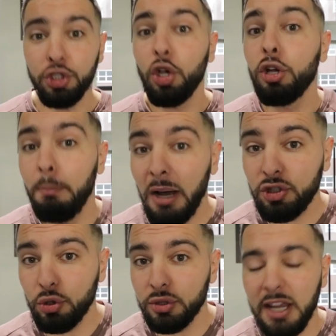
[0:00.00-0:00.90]
So your
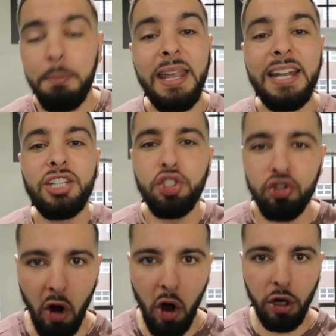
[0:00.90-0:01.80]
muscles can be getting
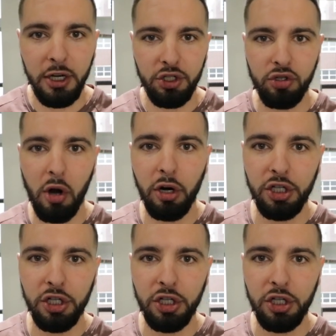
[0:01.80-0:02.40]
stronger and stronger